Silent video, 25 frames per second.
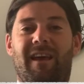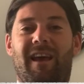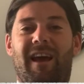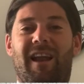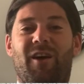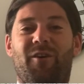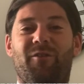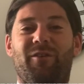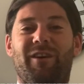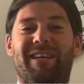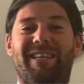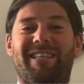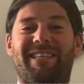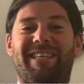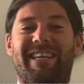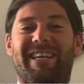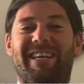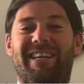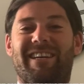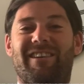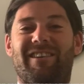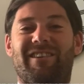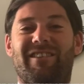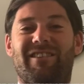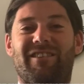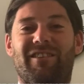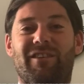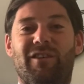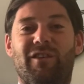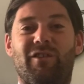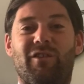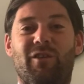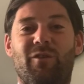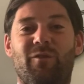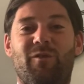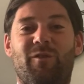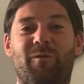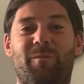Hello Year 6,
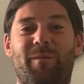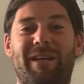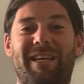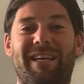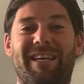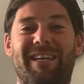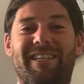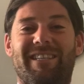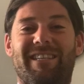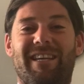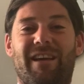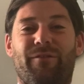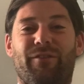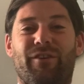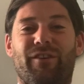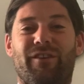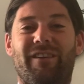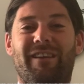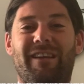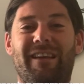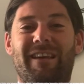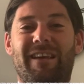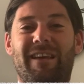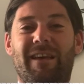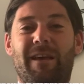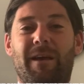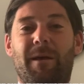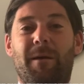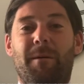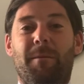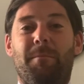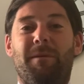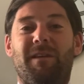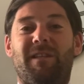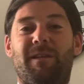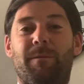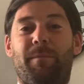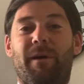soon to be Year 7.
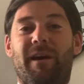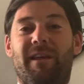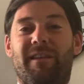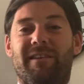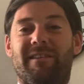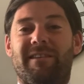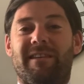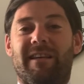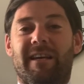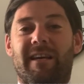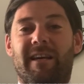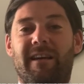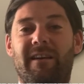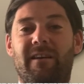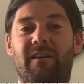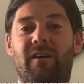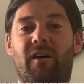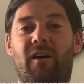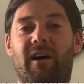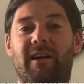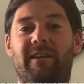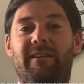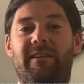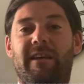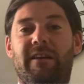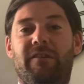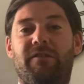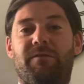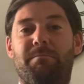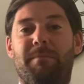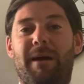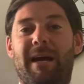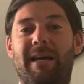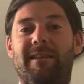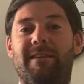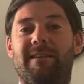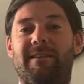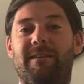Mr. Pethers here. I teach
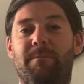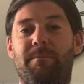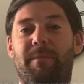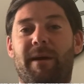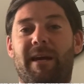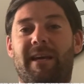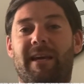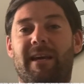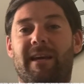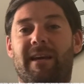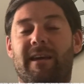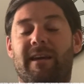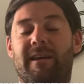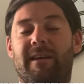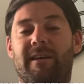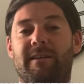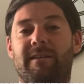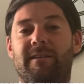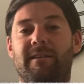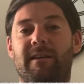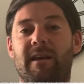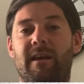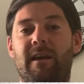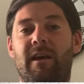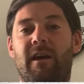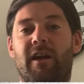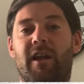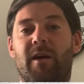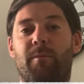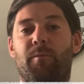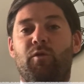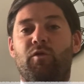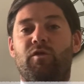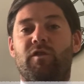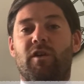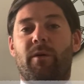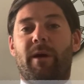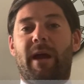maths at Becket Keys and I'm
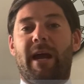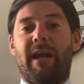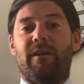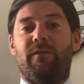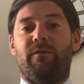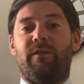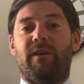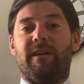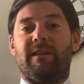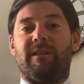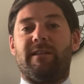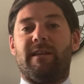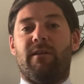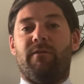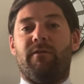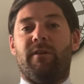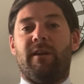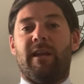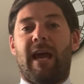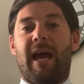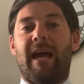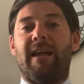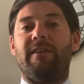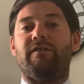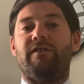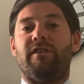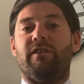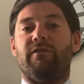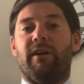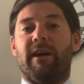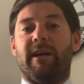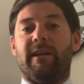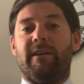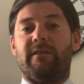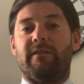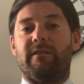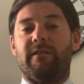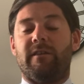also head of Year 7 and Year
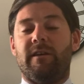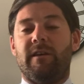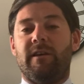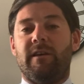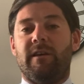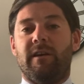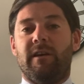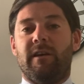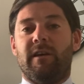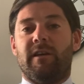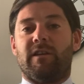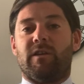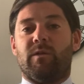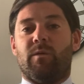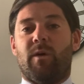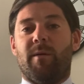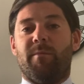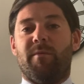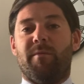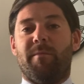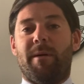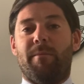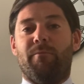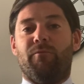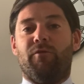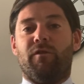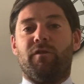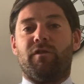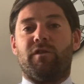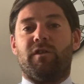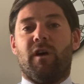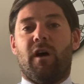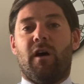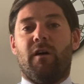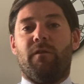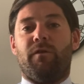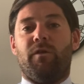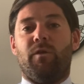8. So I'm a member of
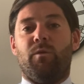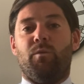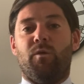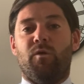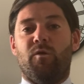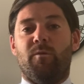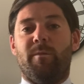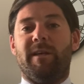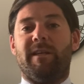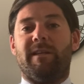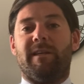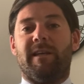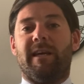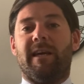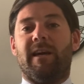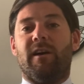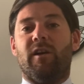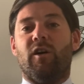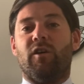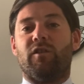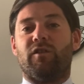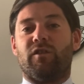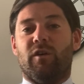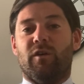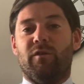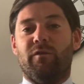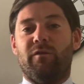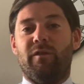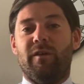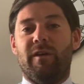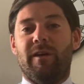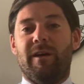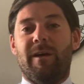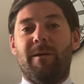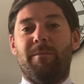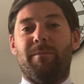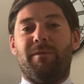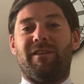staff you will be seeing a lot of,
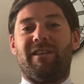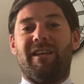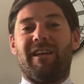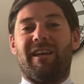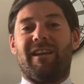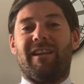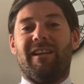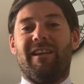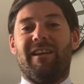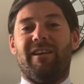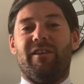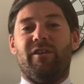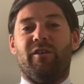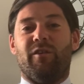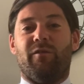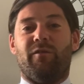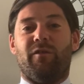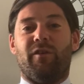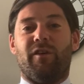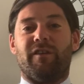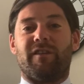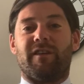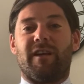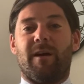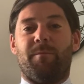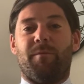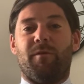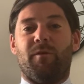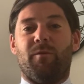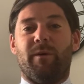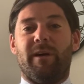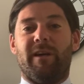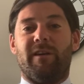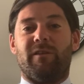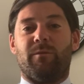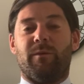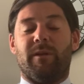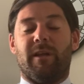particularly in your first couple of
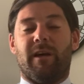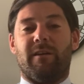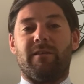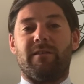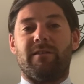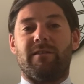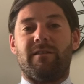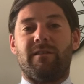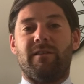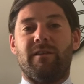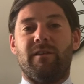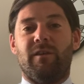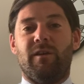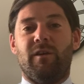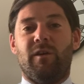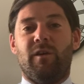weeks with us.